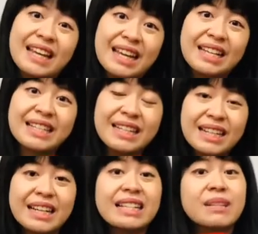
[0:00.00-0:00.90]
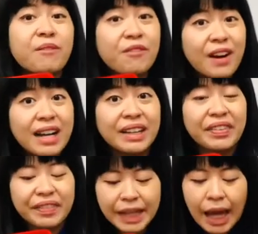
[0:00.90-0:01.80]
Isn't this
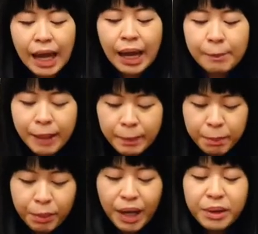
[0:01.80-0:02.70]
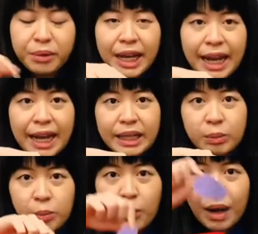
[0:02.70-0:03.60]
fun? My brother ate
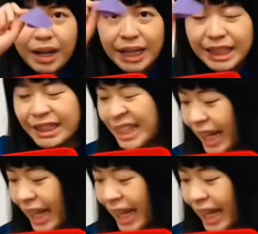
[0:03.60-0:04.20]
one